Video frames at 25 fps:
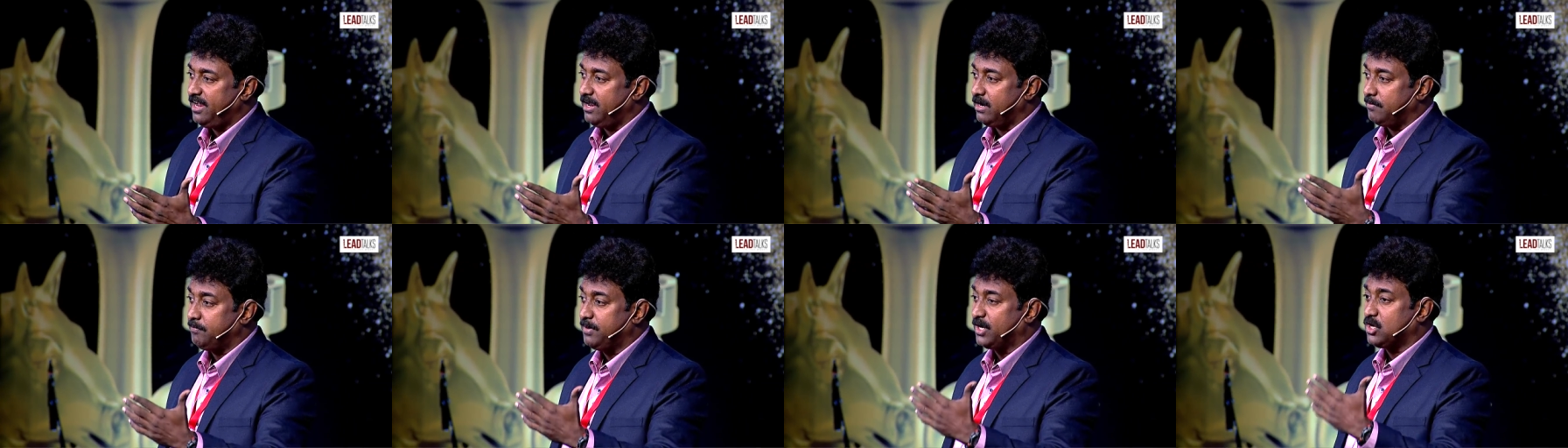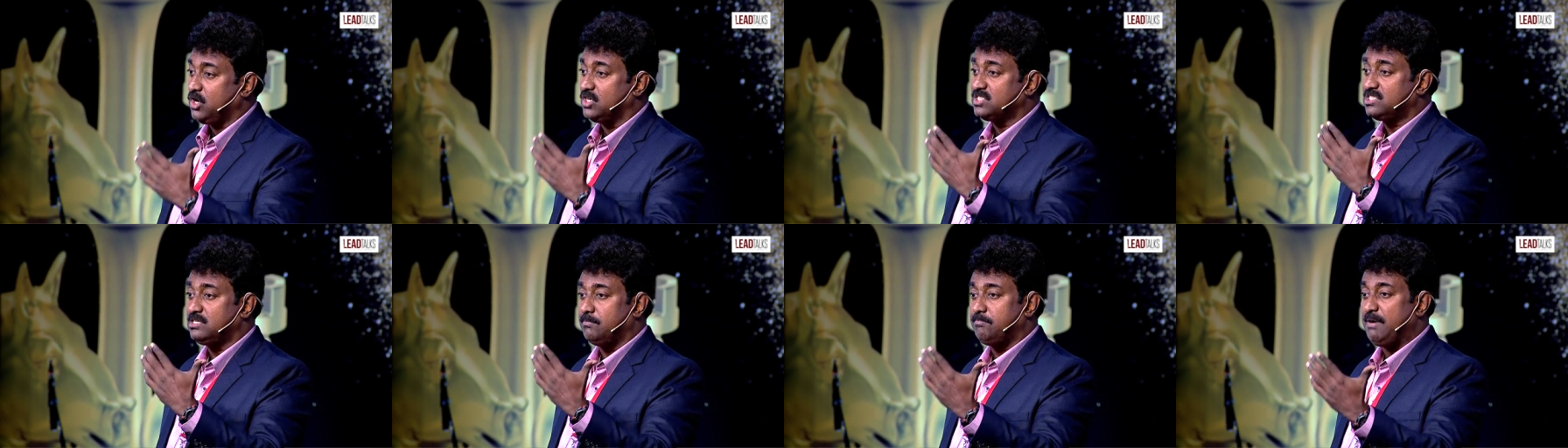
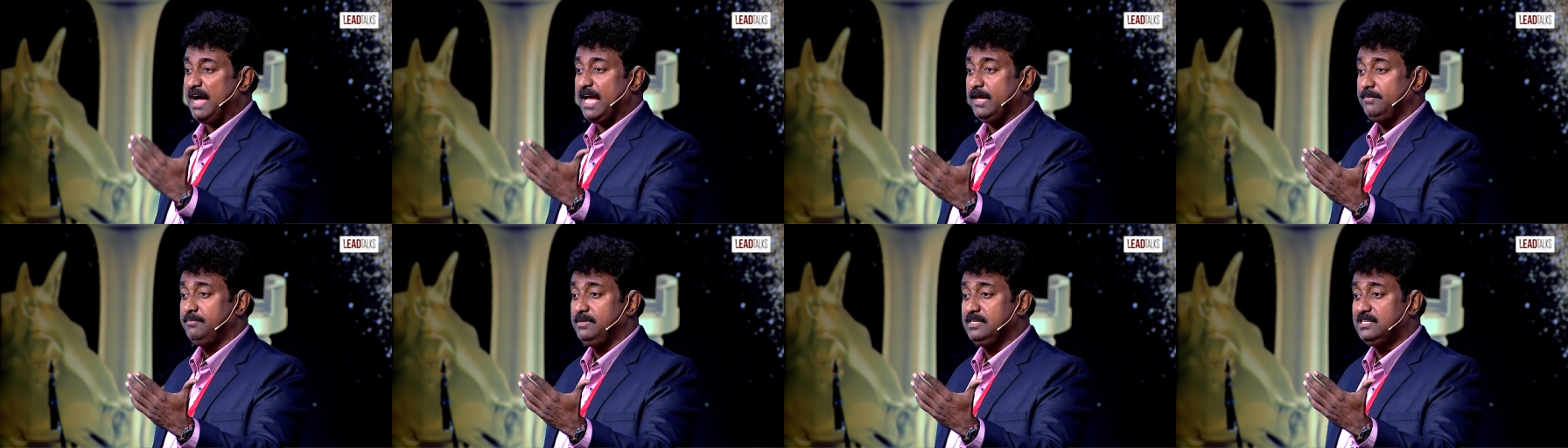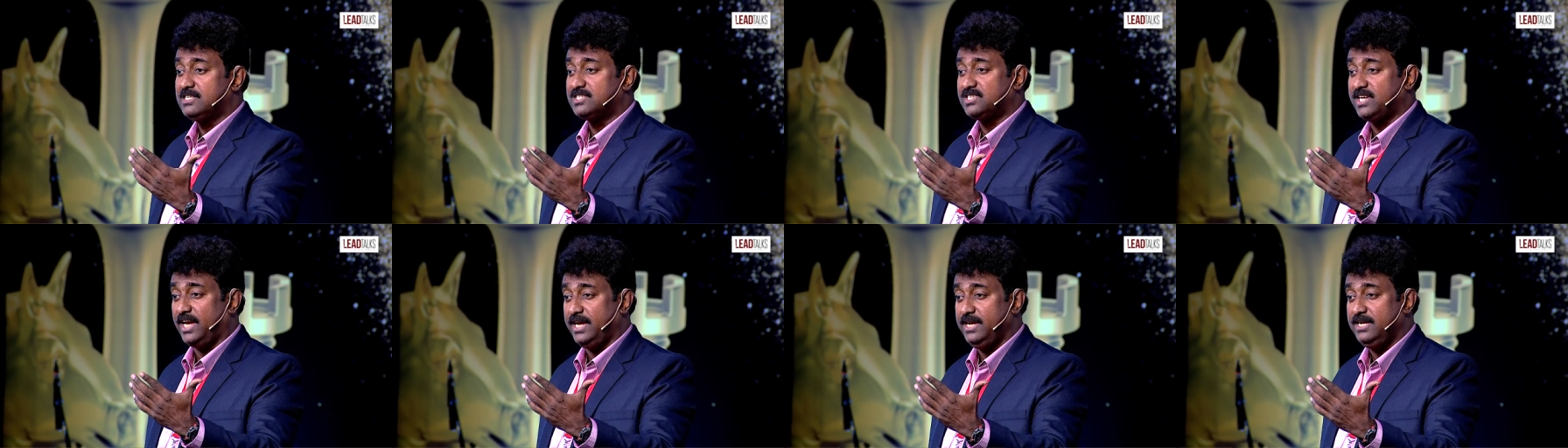because the Bible
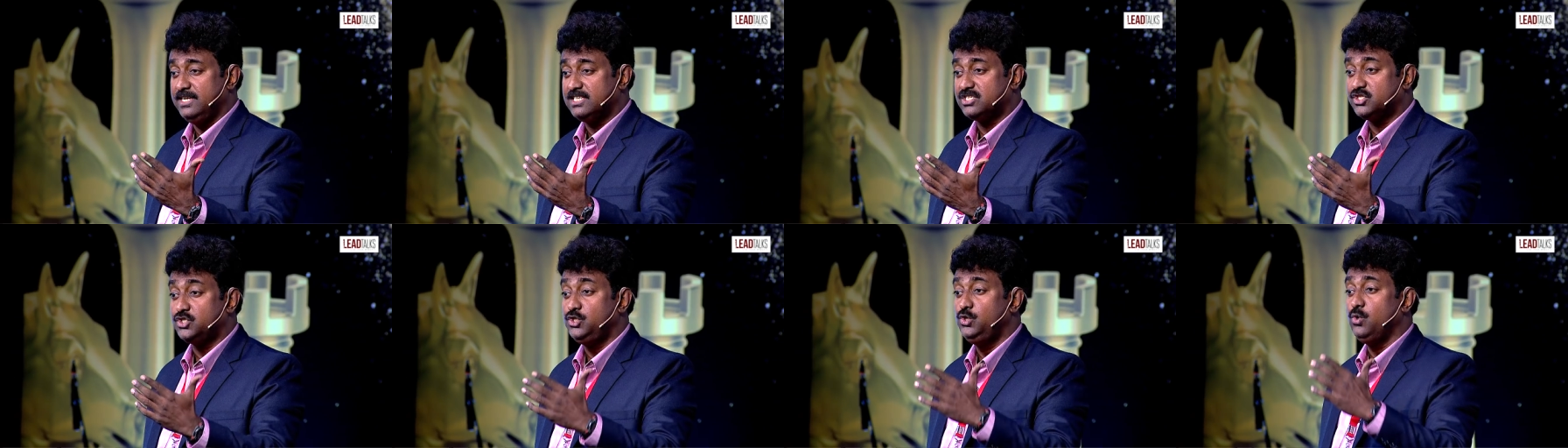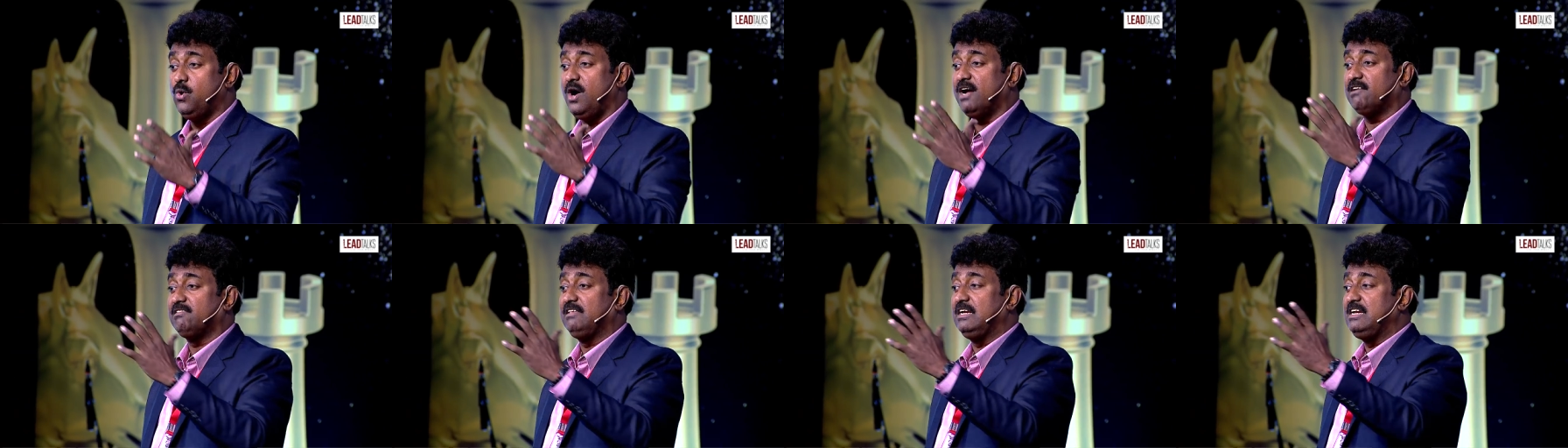says, you
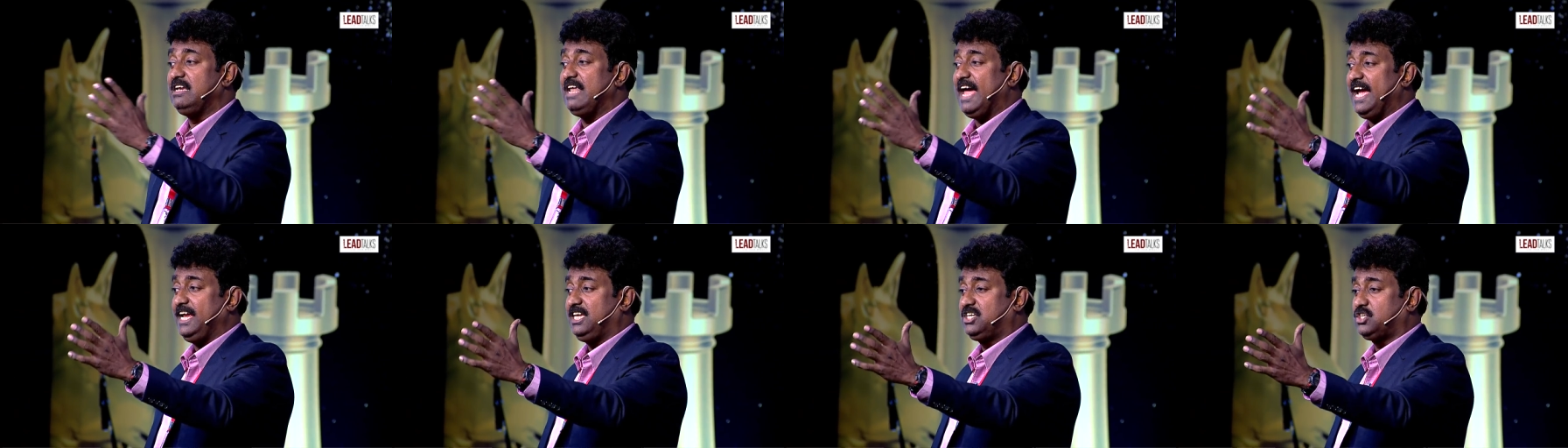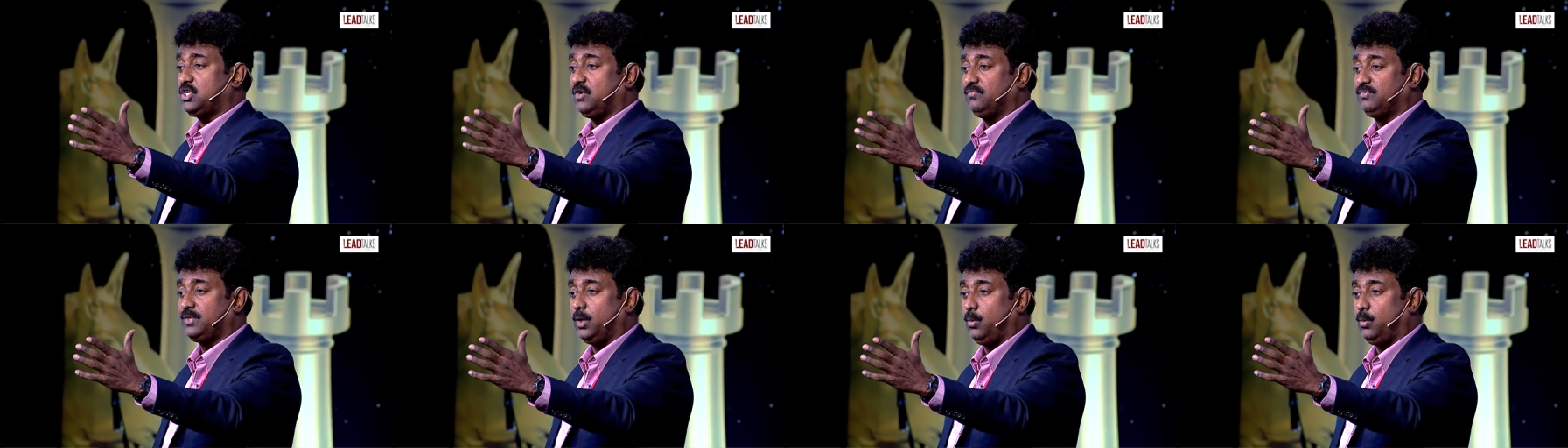are the light of the